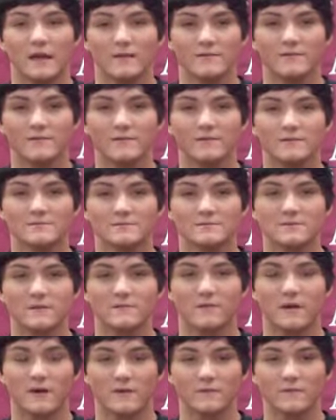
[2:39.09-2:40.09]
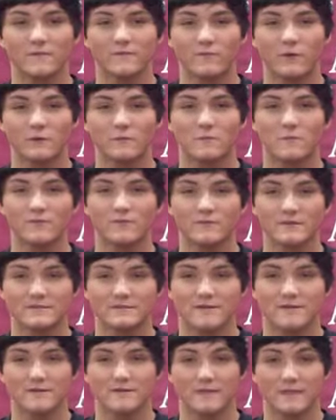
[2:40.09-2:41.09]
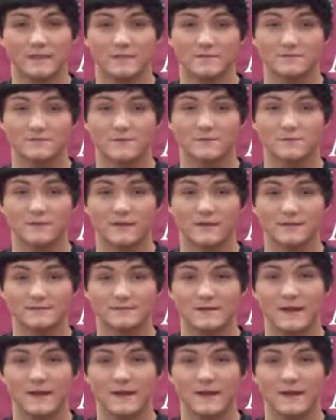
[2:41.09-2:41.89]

If there is an unavoidable reason that a student has